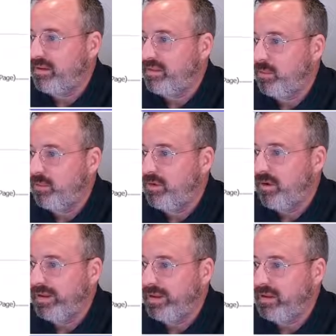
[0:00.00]
that was
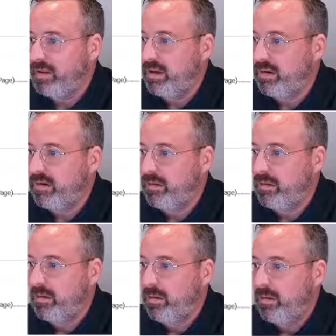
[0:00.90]
already in here
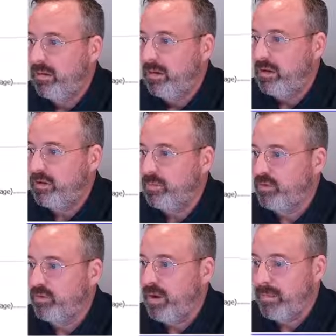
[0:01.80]
in terms
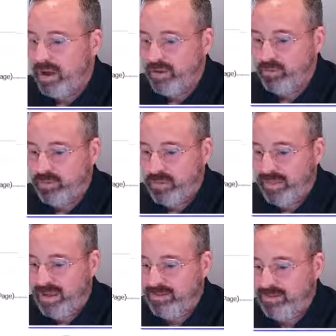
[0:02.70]
of my modules and my
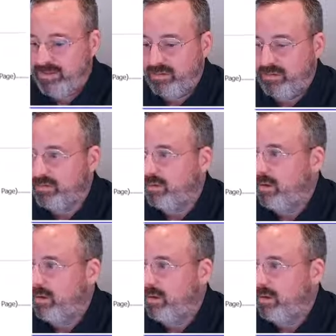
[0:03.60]
lessons.